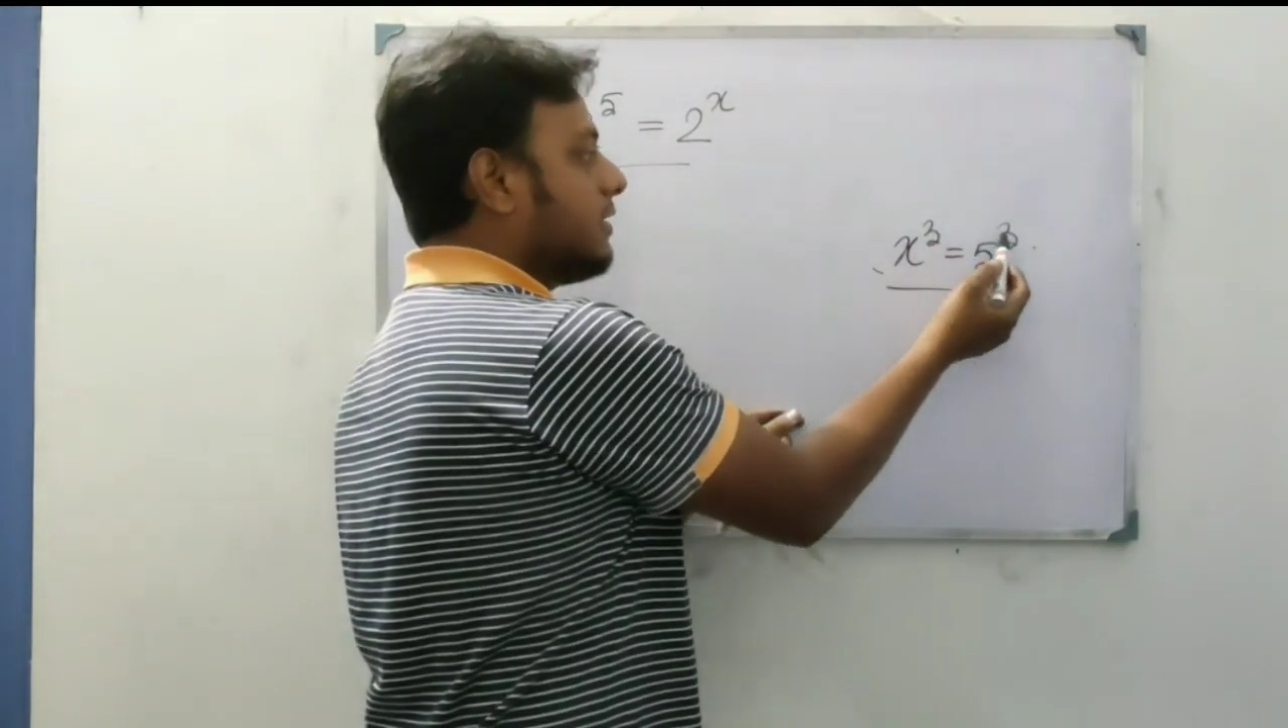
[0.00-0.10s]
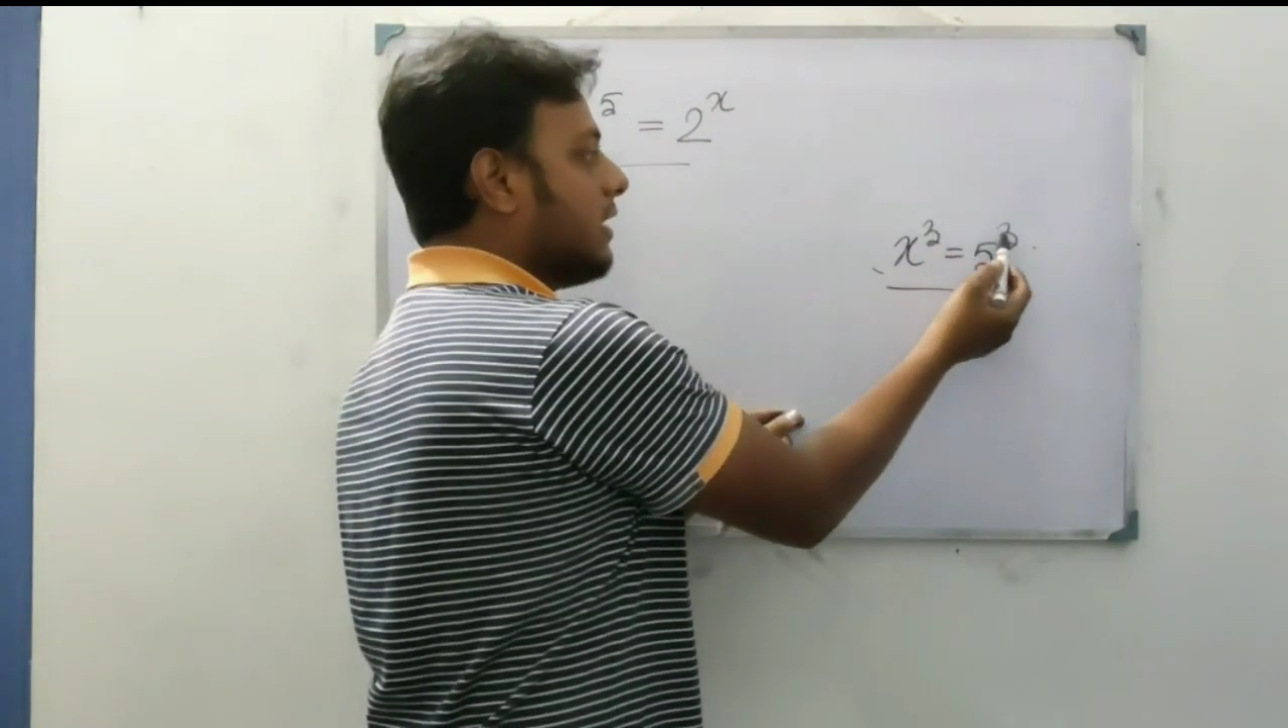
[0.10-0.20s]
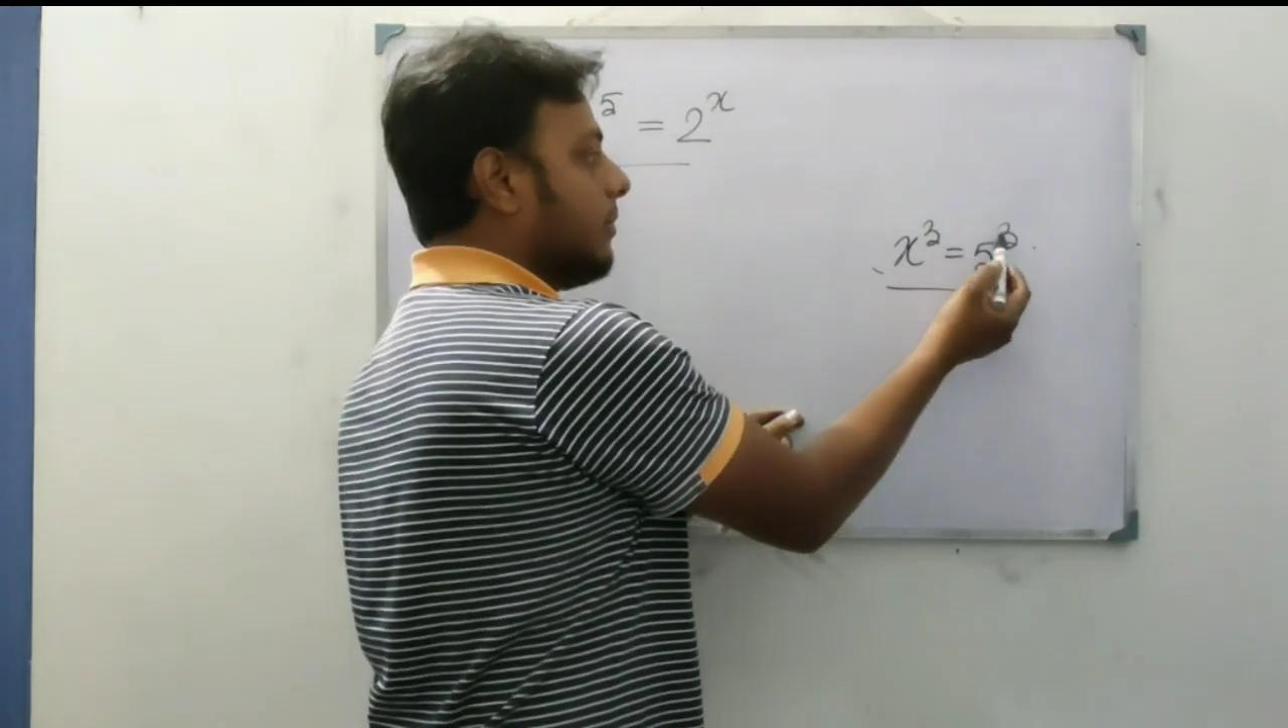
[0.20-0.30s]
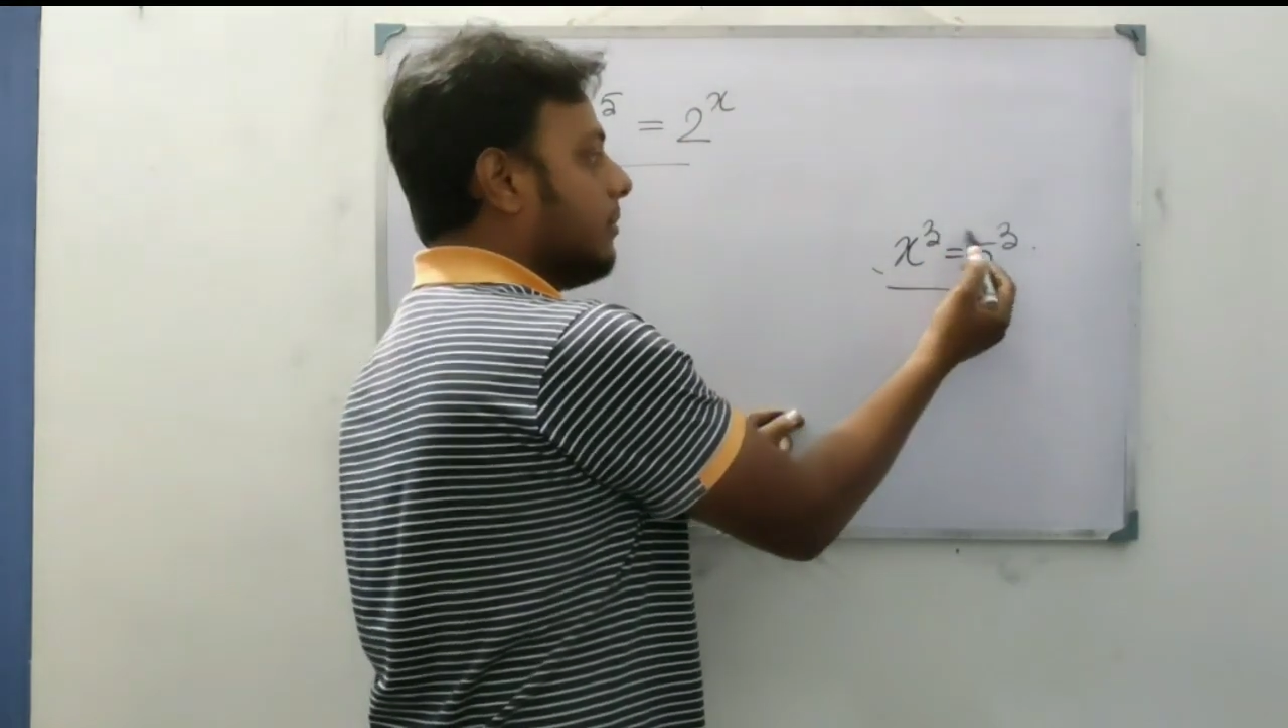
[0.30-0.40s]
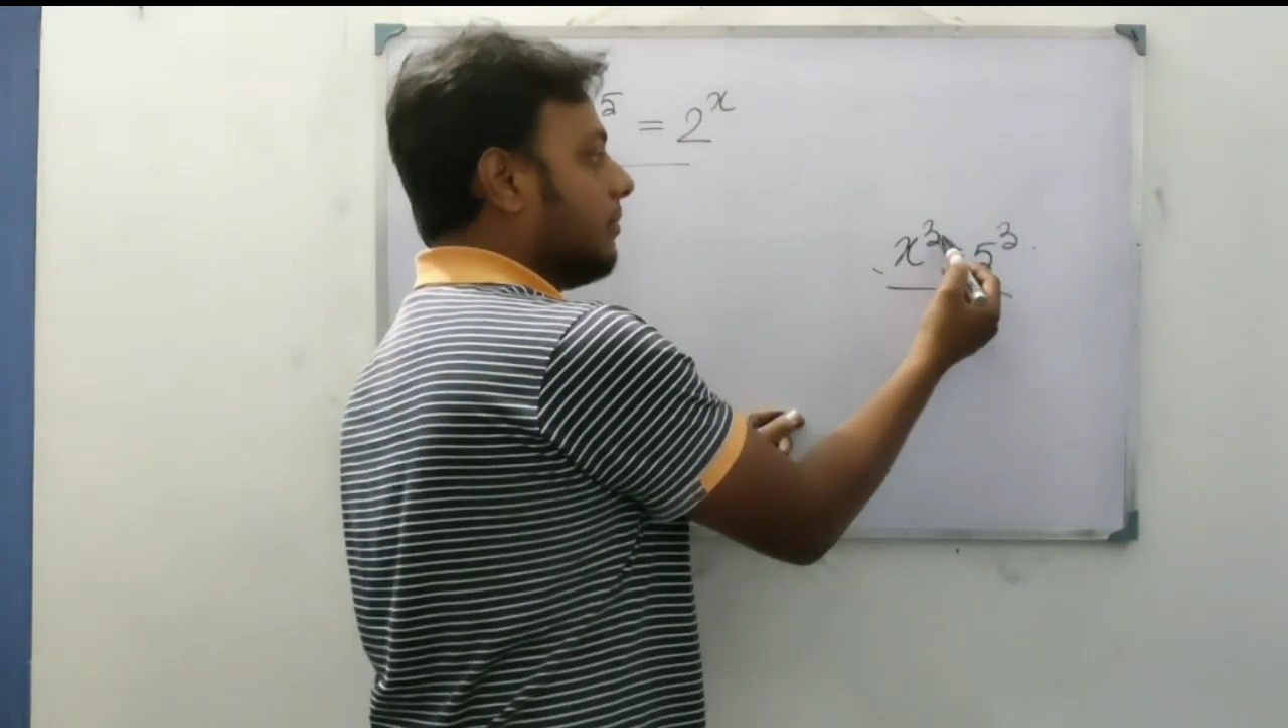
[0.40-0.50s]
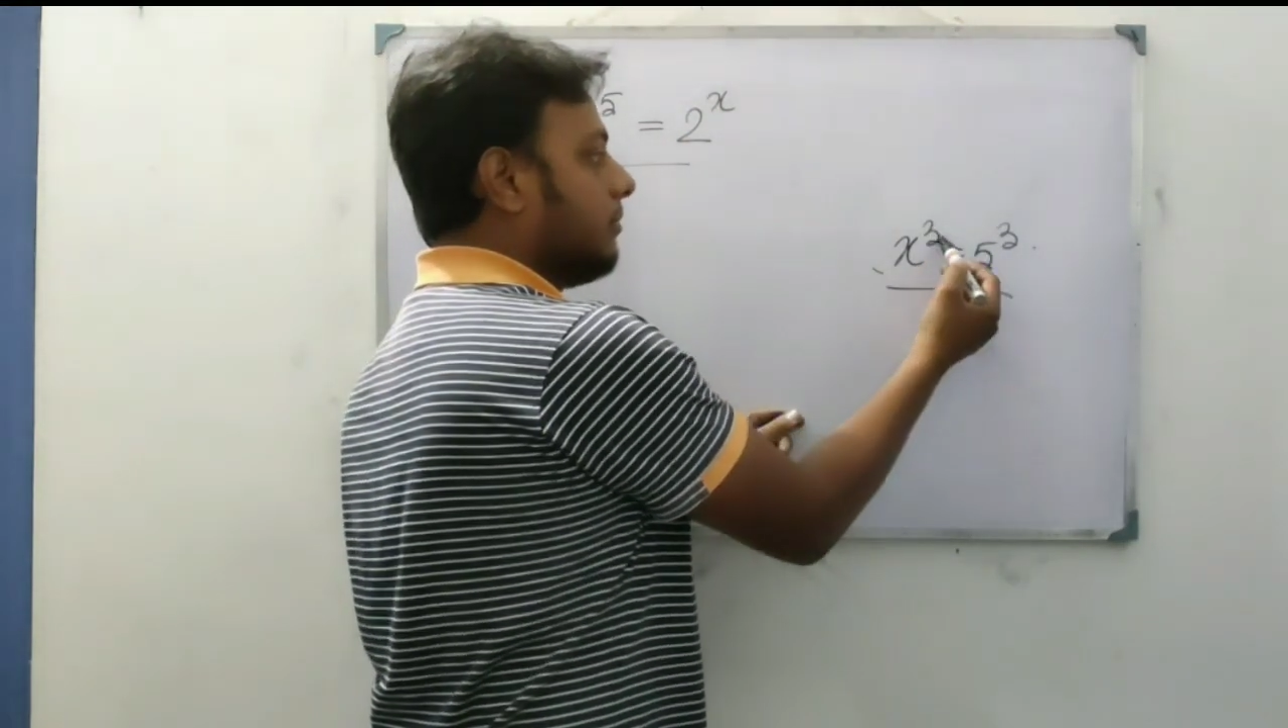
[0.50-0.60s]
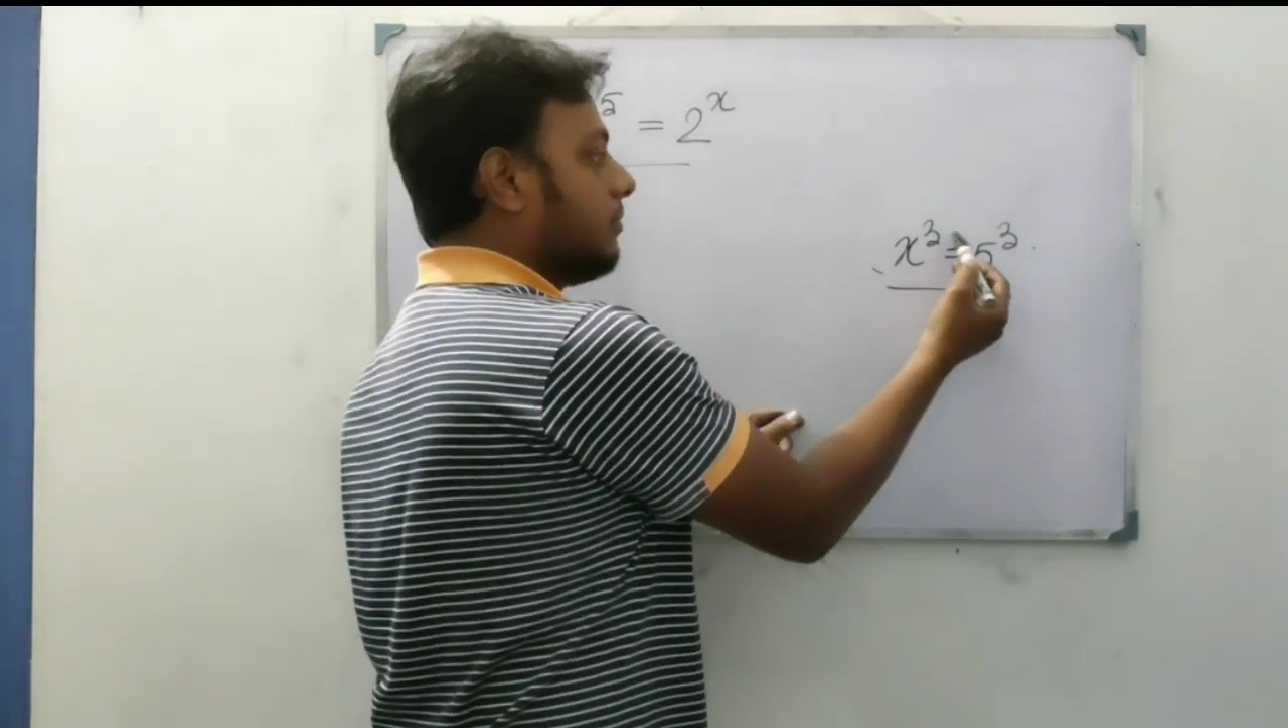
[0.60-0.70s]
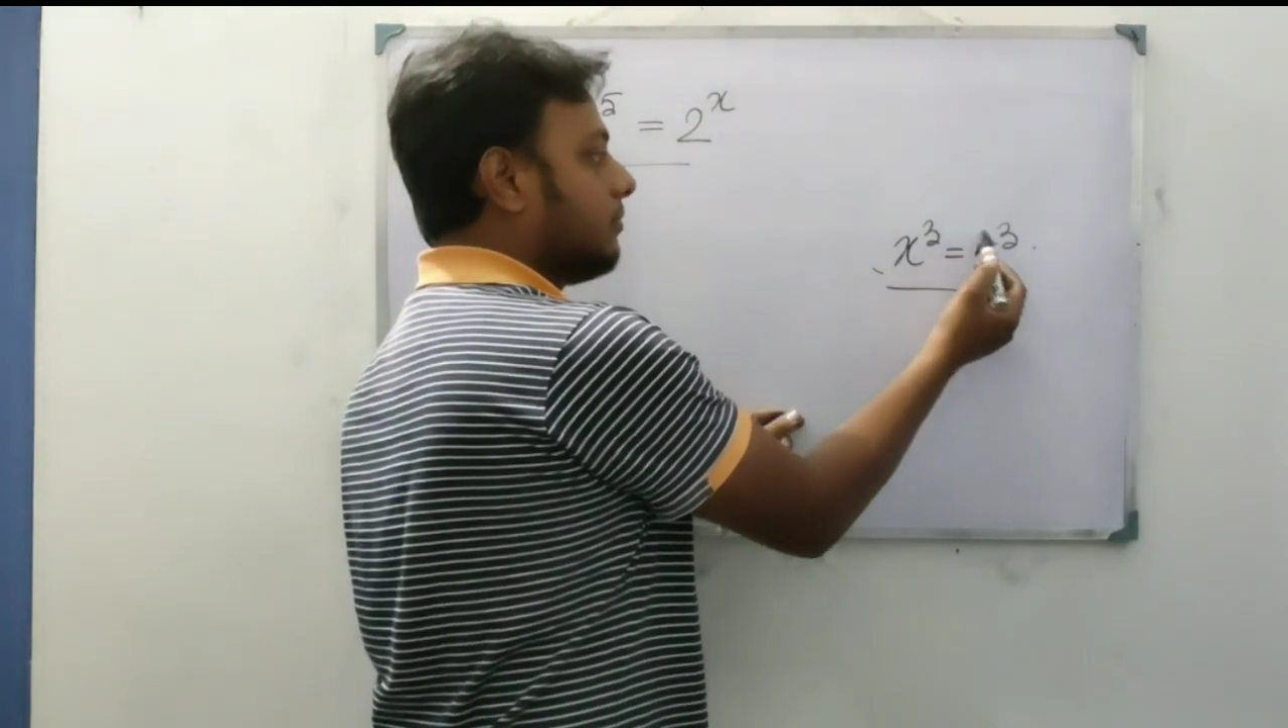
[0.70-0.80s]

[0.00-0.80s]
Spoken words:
same